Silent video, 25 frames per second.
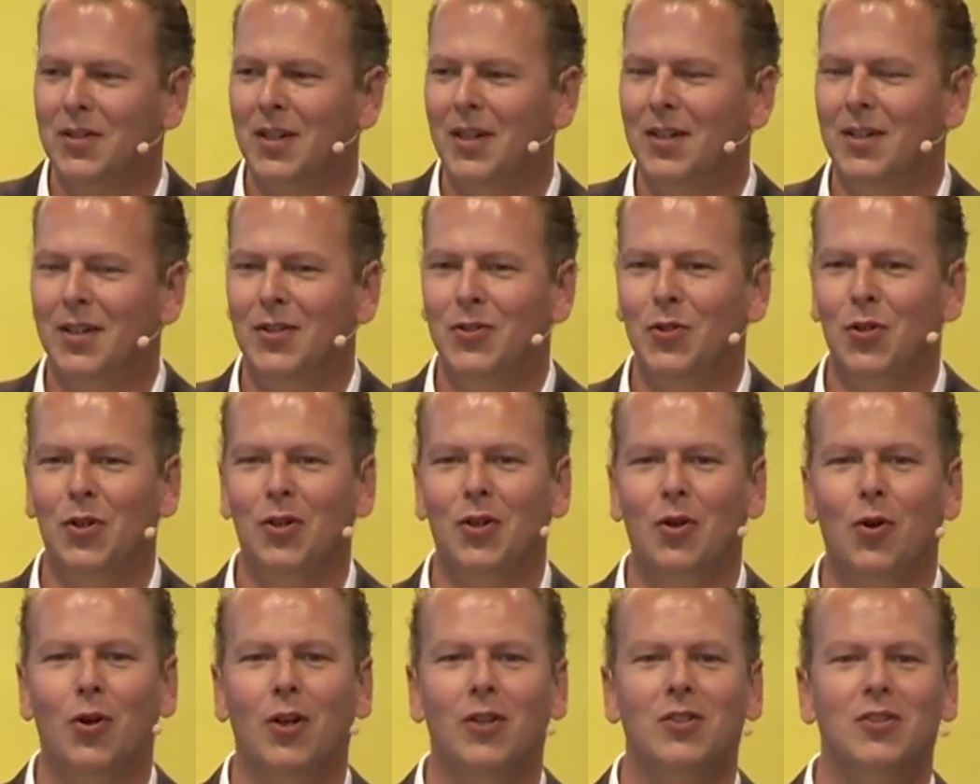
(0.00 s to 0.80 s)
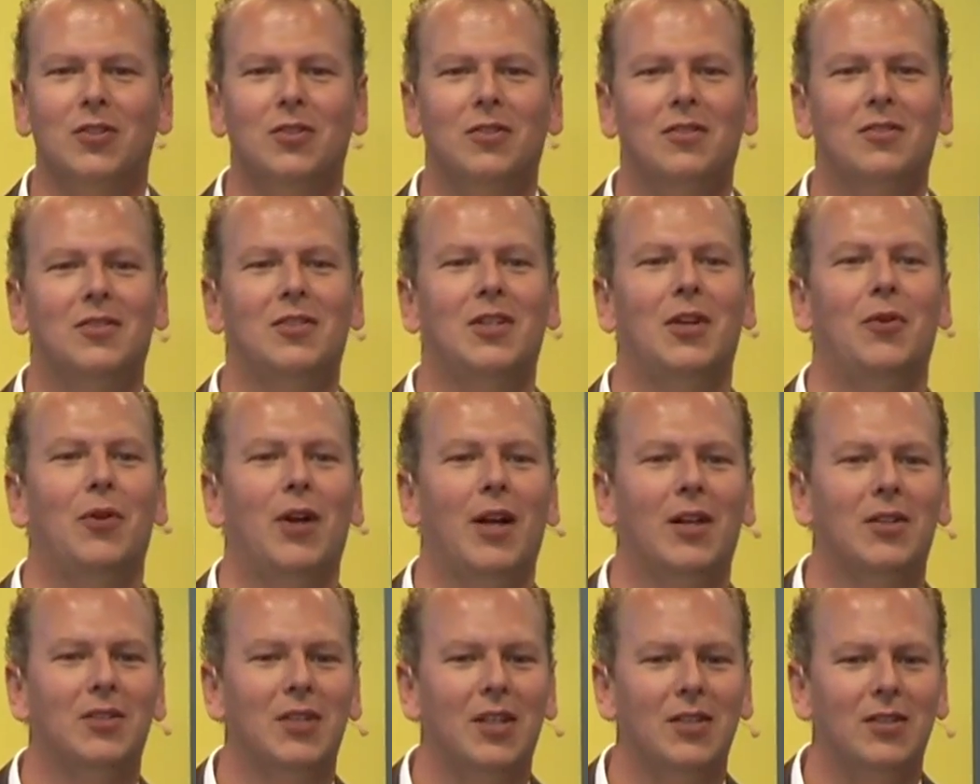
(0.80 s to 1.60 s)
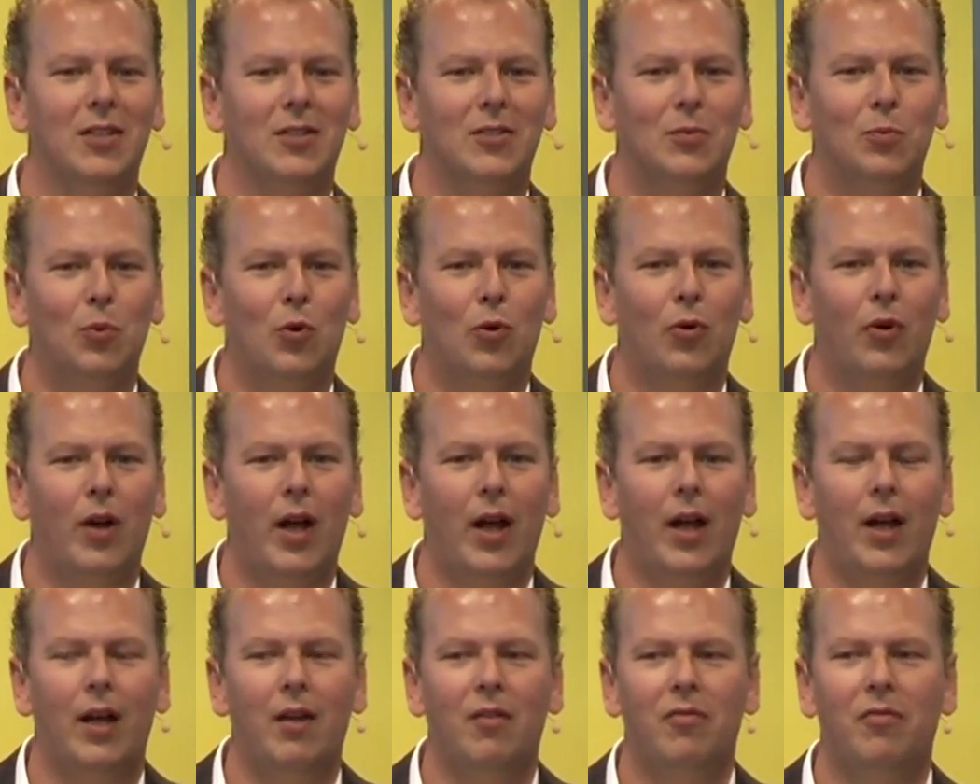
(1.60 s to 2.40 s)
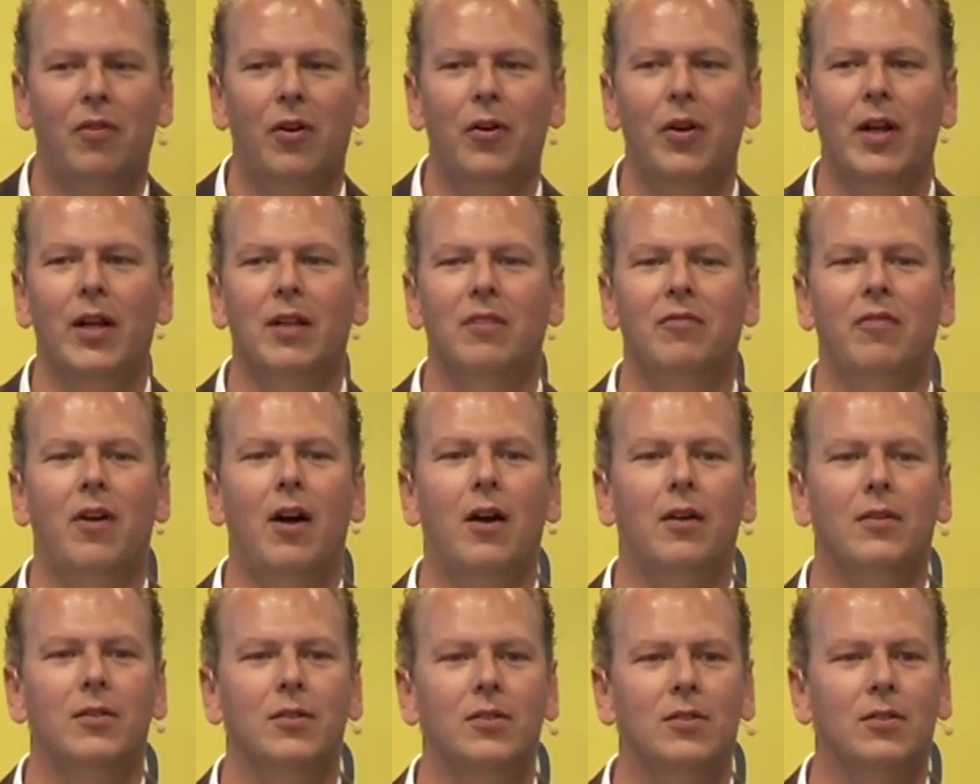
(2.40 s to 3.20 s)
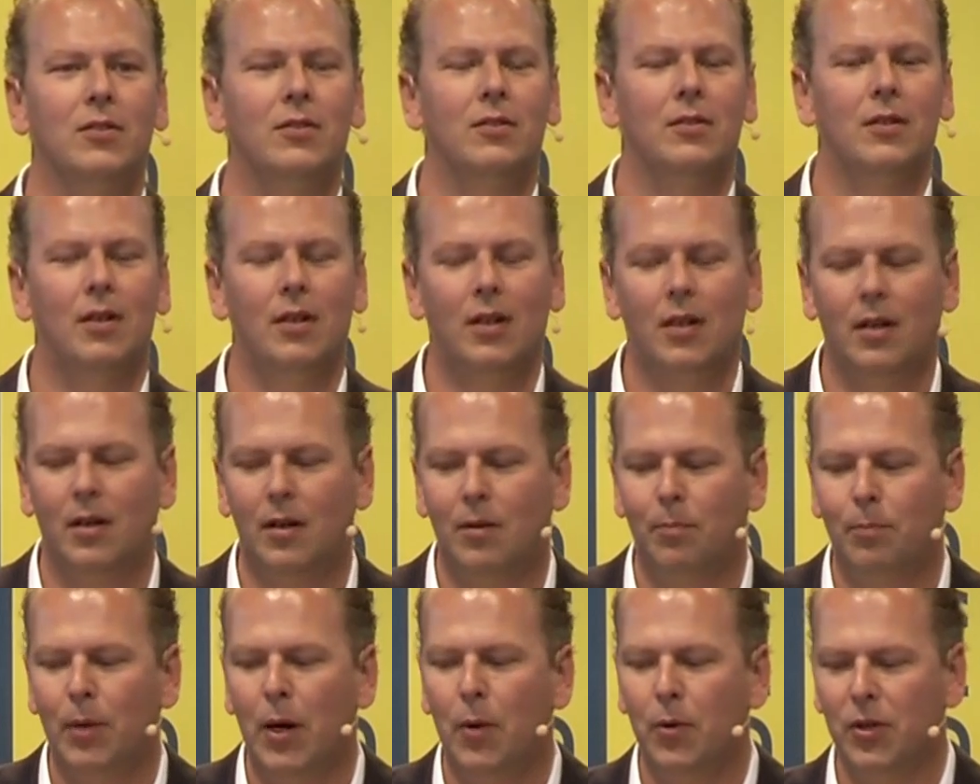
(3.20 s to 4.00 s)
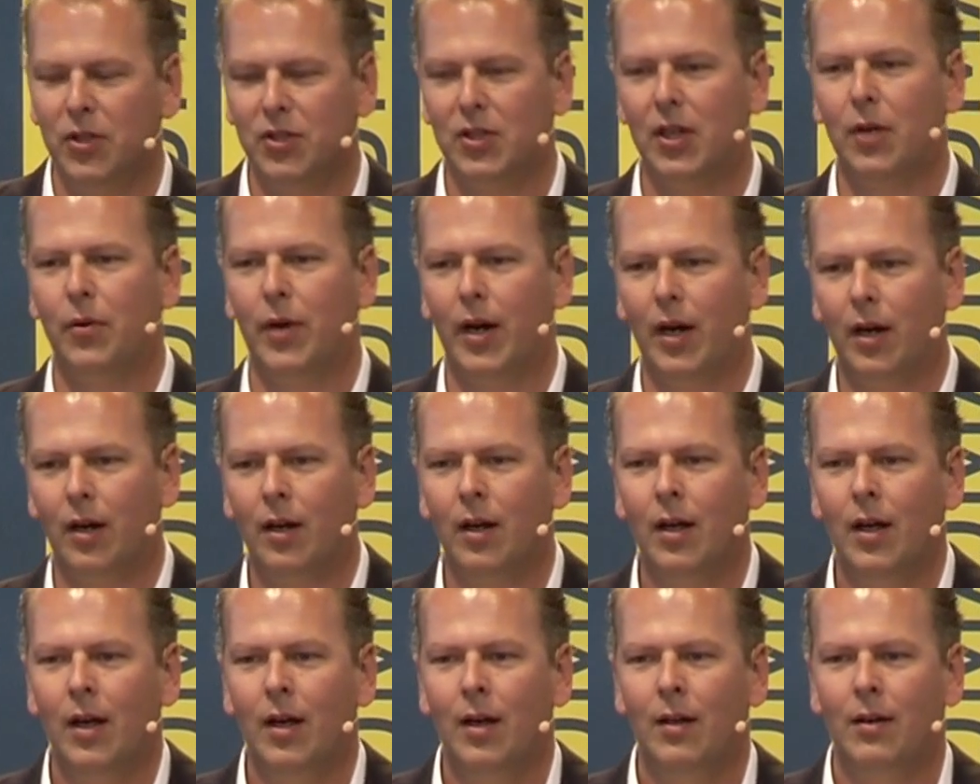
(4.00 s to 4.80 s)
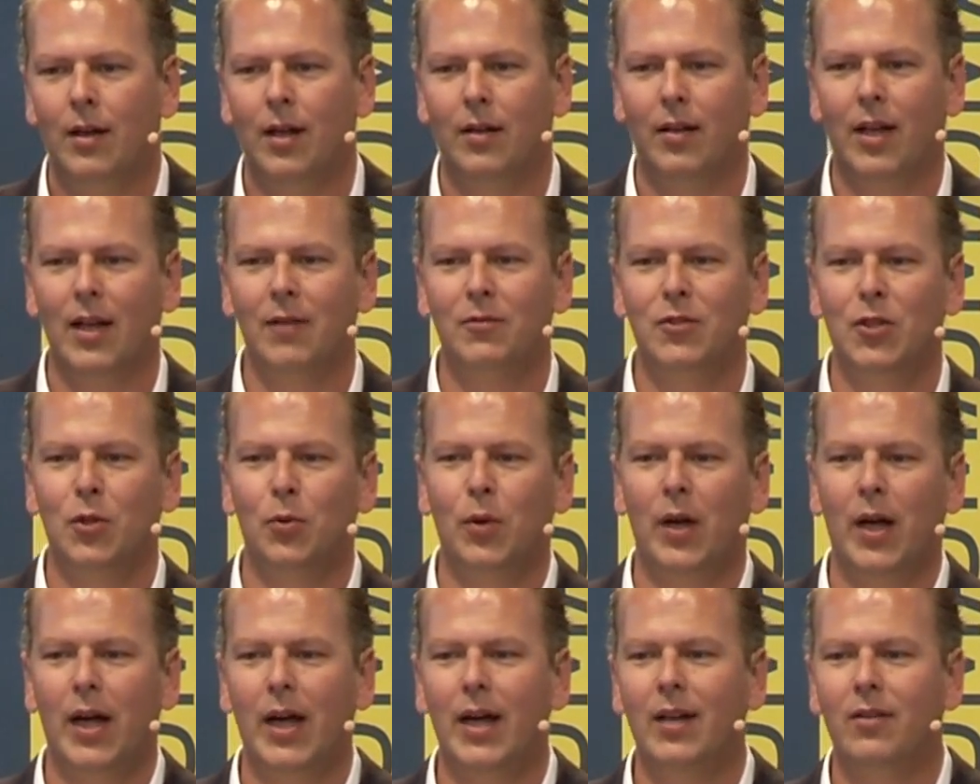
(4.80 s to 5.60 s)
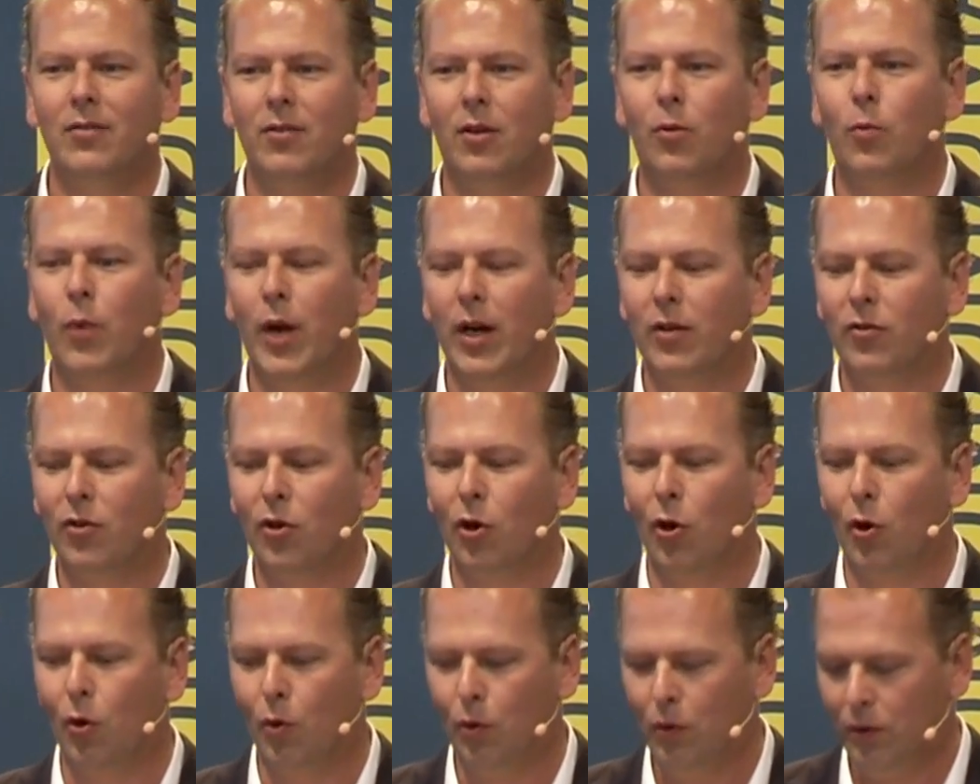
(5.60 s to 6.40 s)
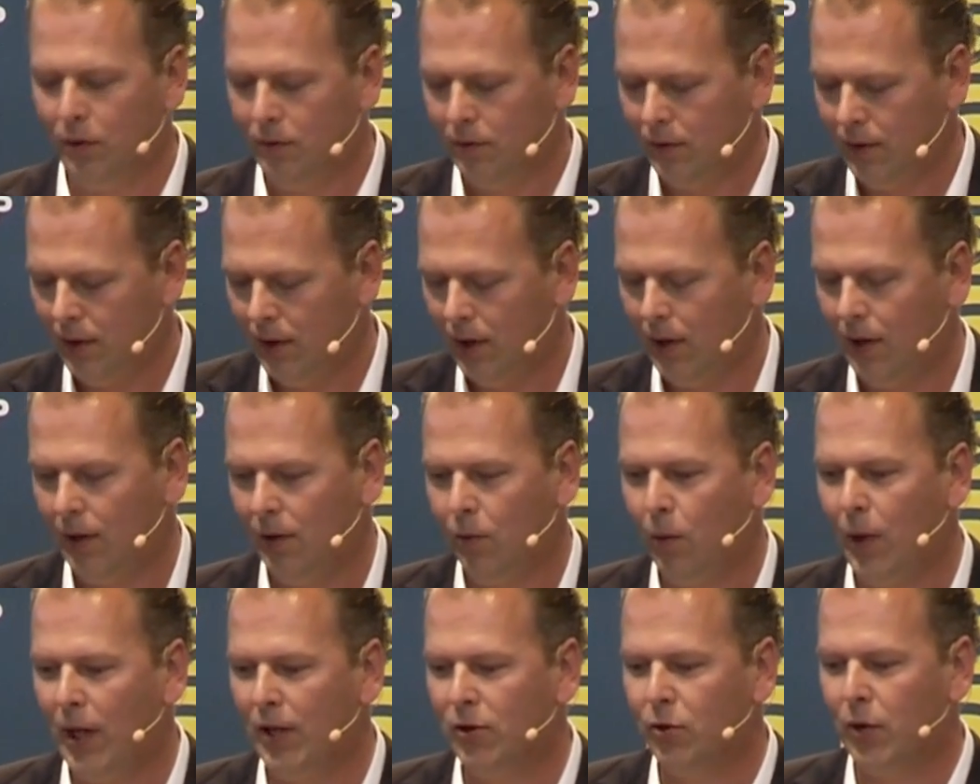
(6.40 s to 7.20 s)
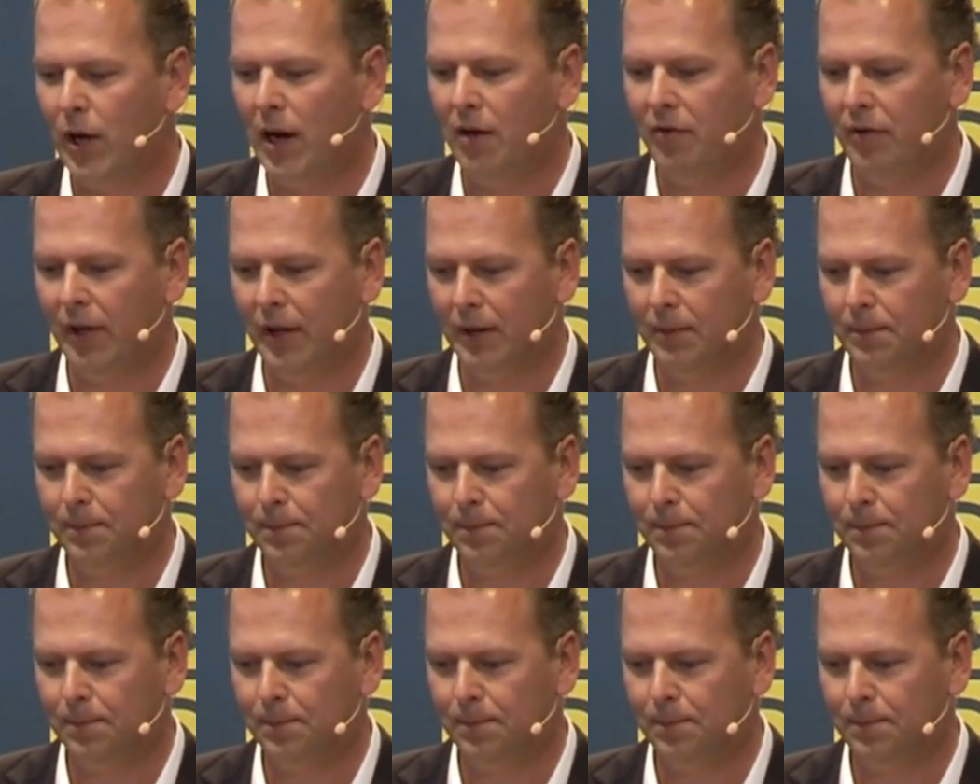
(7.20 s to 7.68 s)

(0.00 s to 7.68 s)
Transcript: It shouldn't call it steering assist, it's more a very advanced power steering that gives you a hint on where to go while driving.